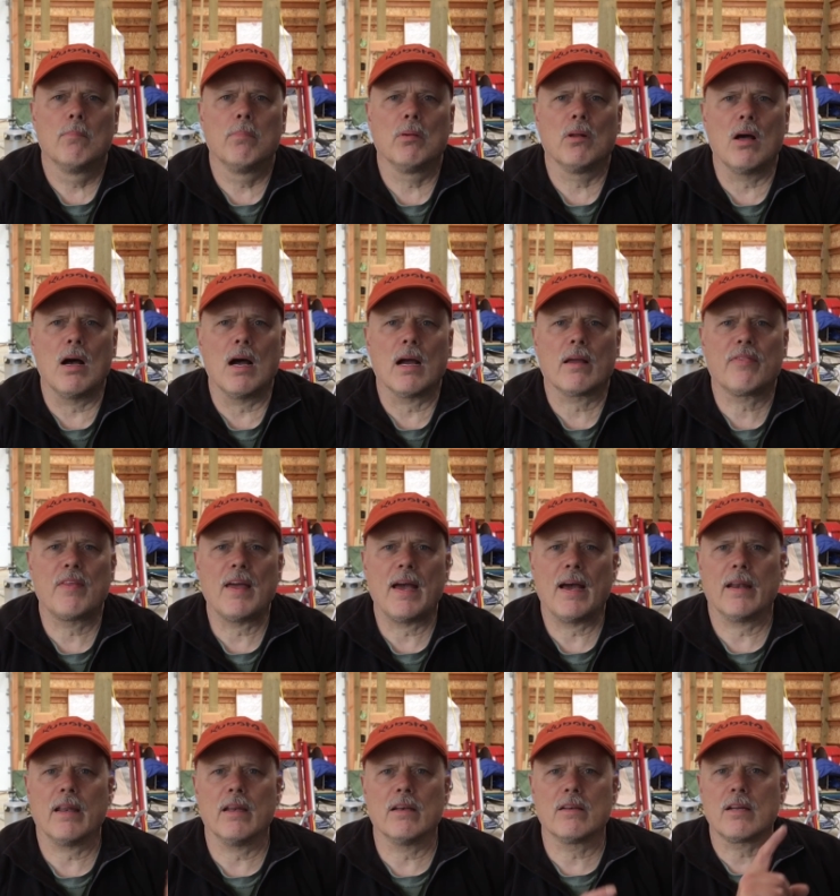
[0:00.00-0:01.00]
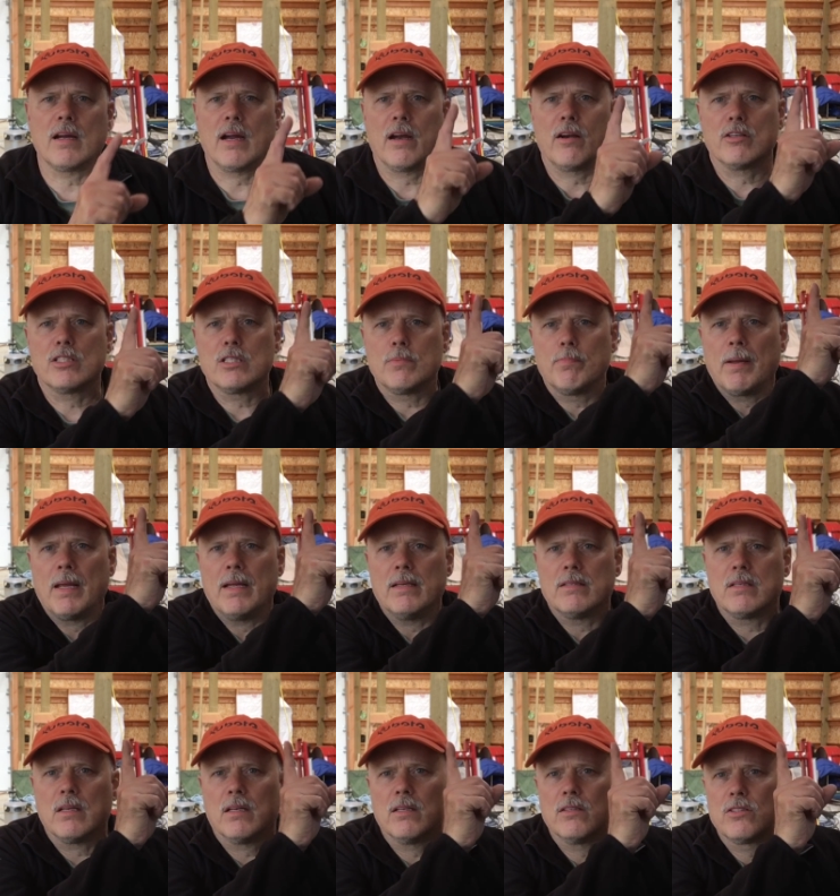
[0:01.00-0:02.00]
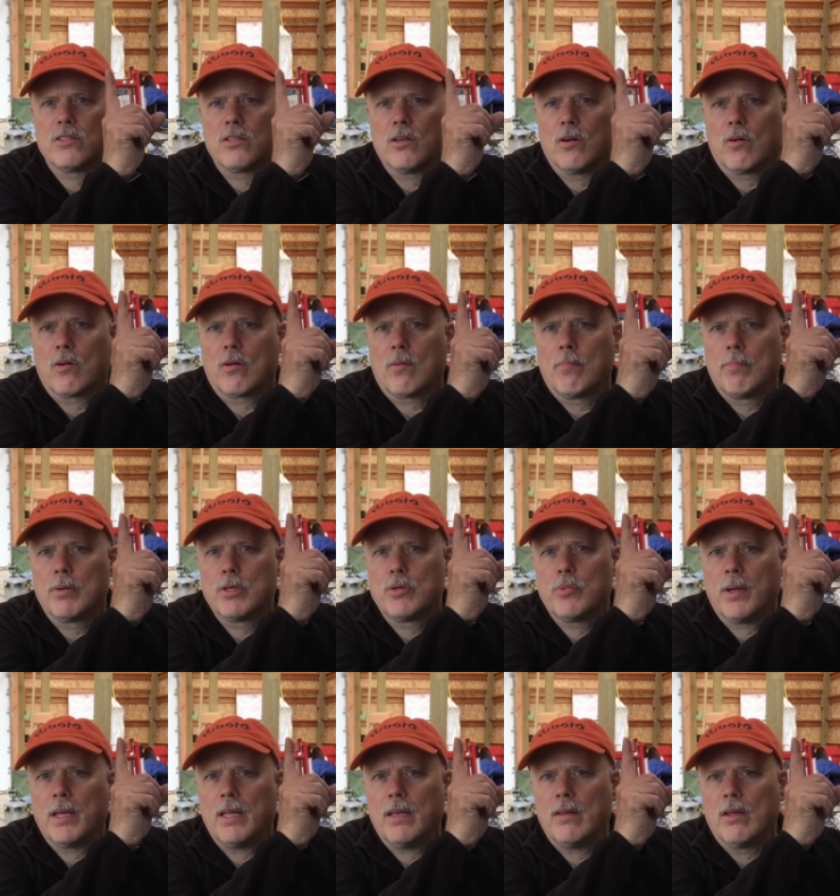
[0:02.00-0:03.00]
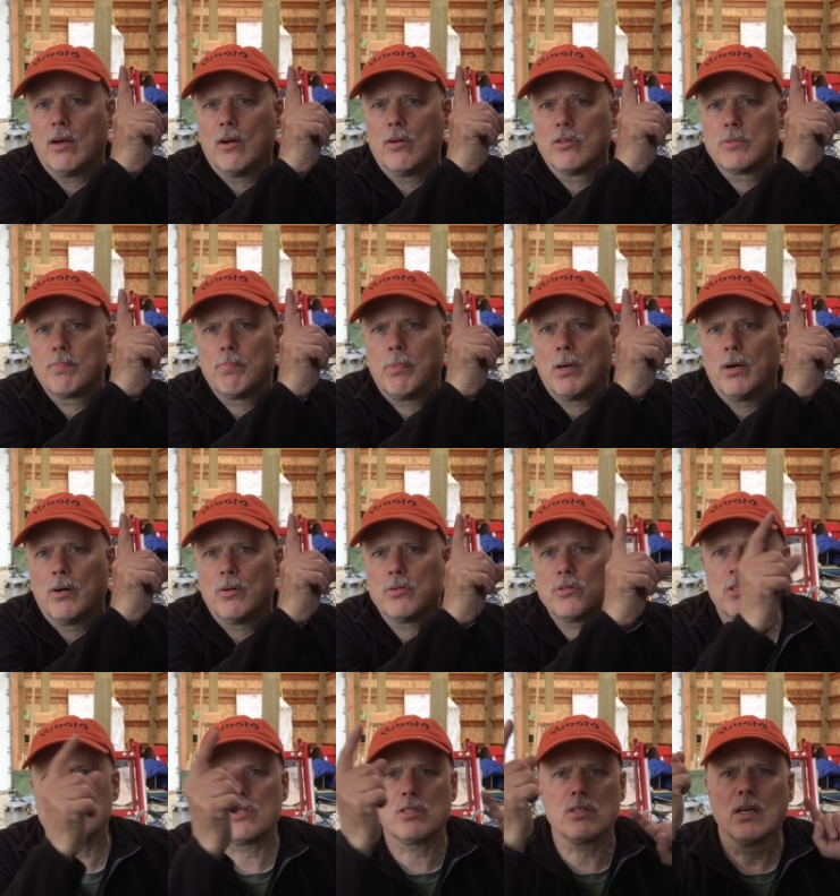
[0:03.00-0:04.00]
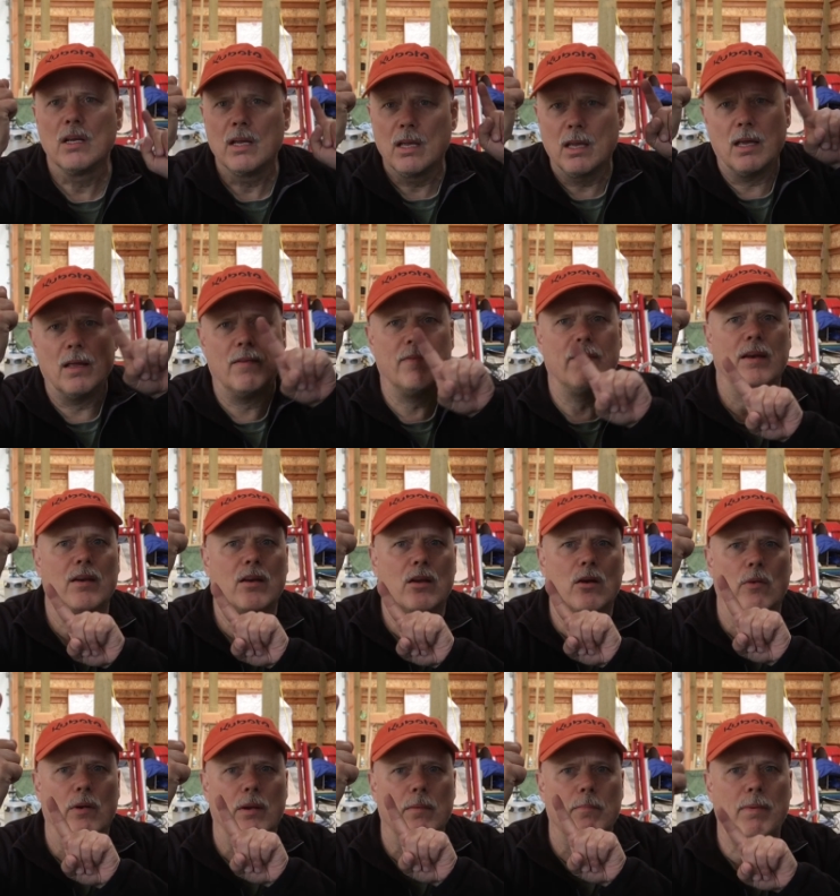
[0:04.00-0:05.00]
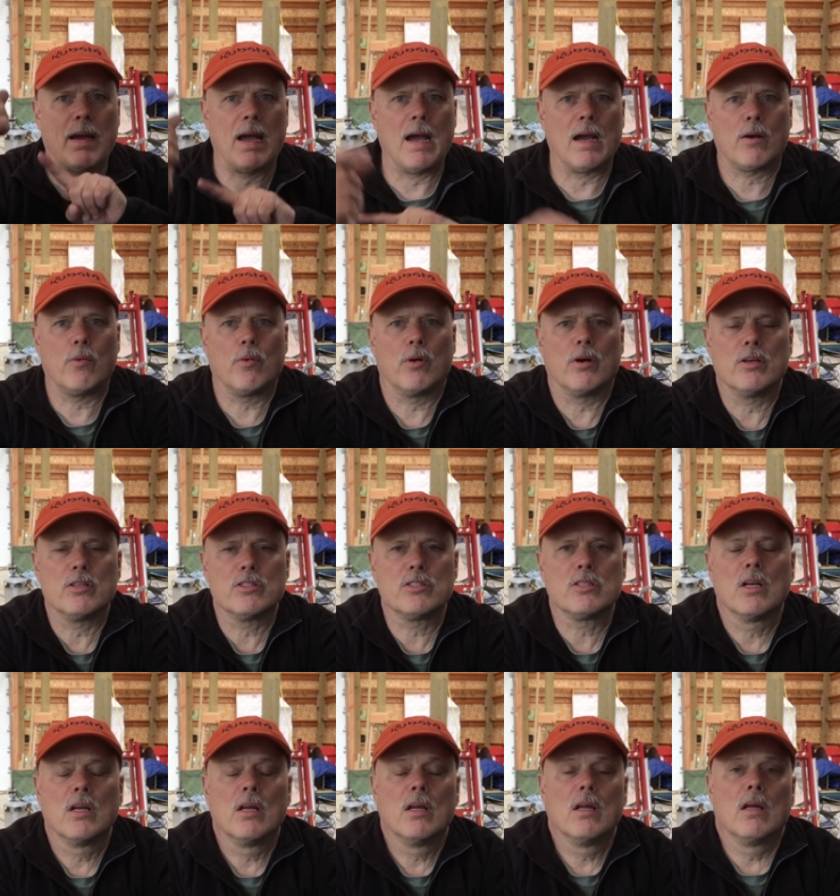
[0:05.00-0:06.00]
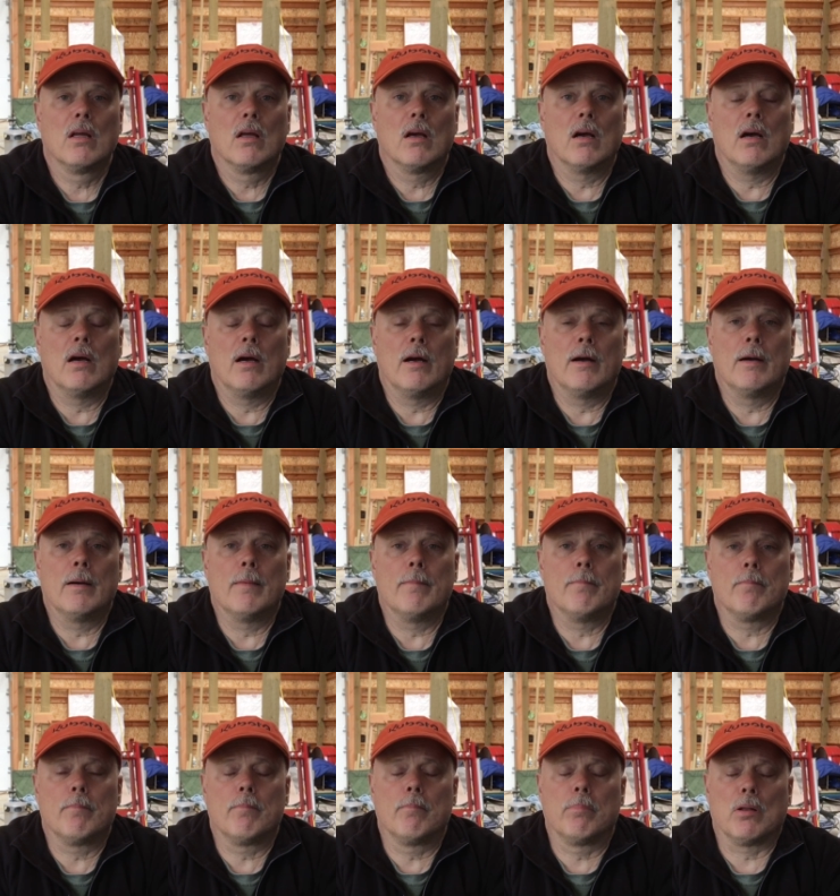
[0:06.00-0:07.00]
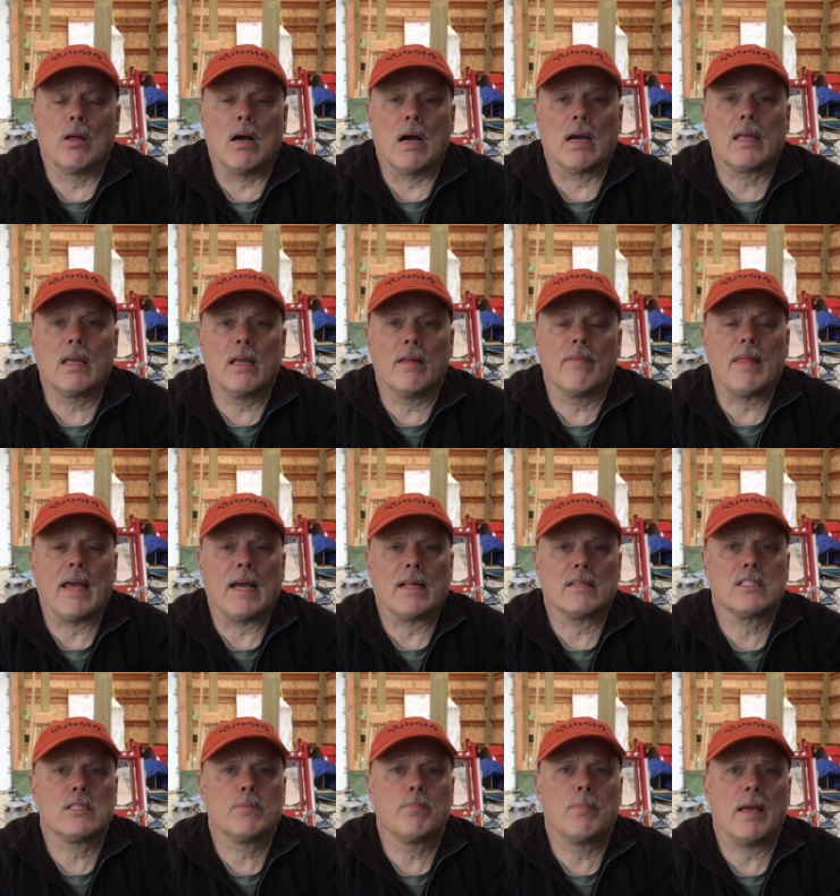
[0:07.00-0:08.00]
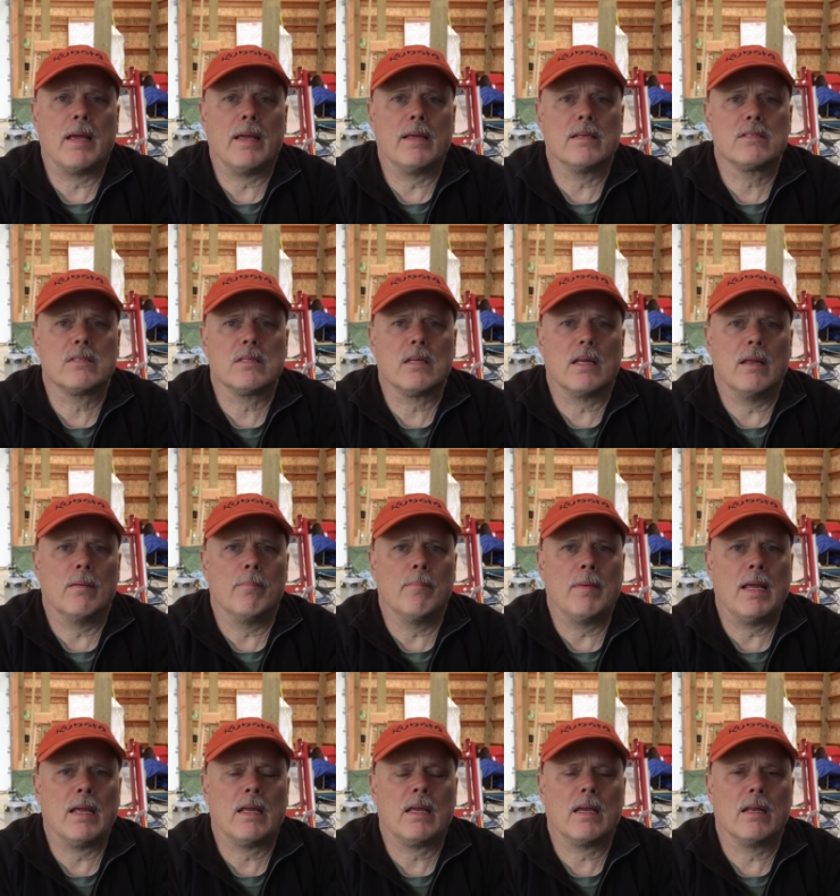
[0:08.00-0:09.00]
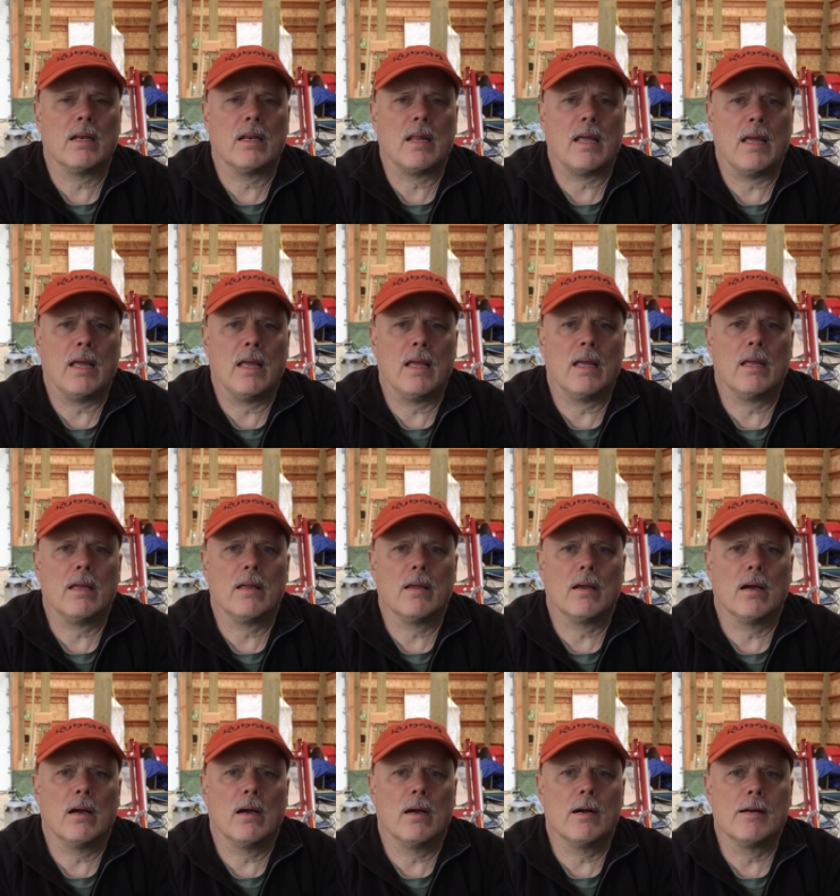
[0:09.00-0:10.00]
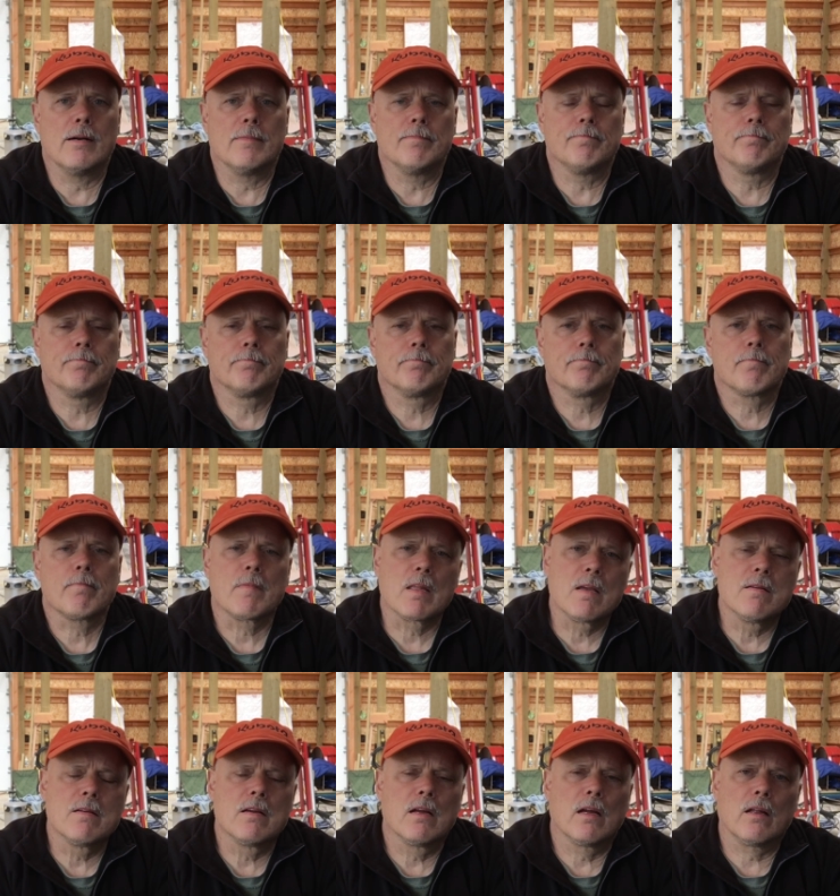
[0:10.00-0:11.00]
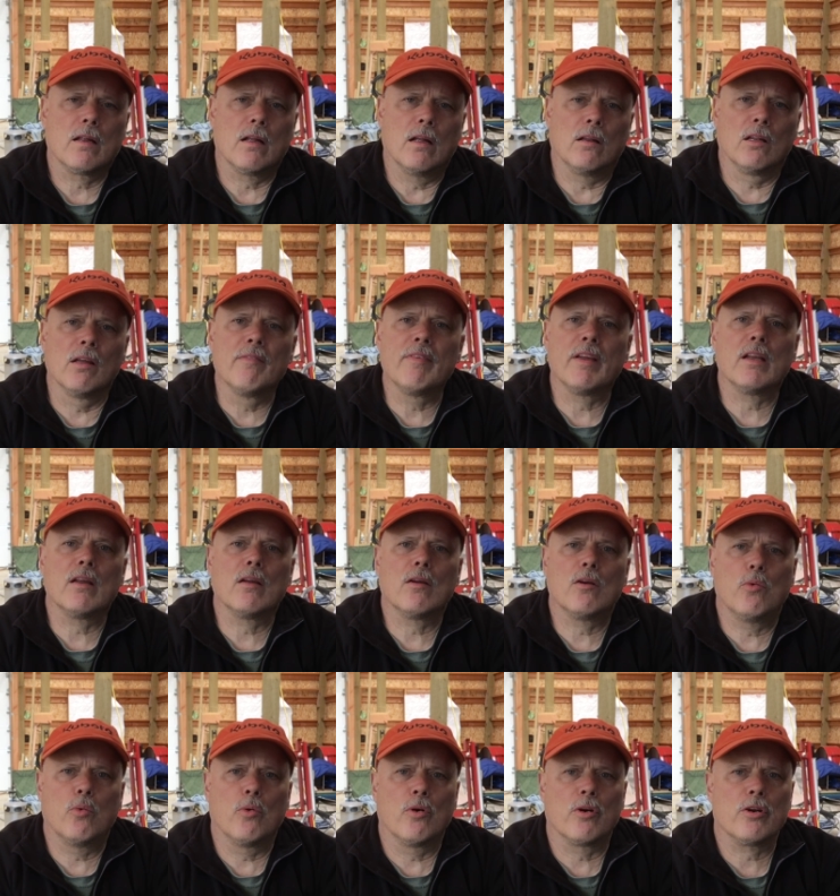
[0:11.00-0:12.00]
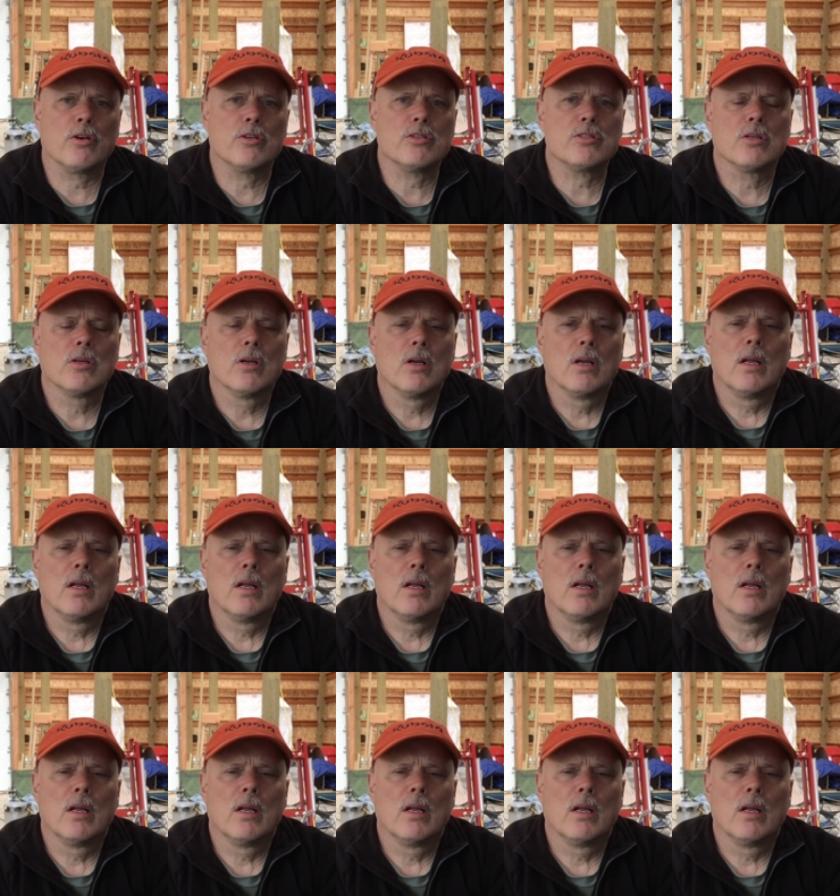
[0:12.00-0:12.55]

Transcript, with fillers: block that entire space in, so between those posts and then going backwards, um, block in that space and make it a, uh, a living quarters,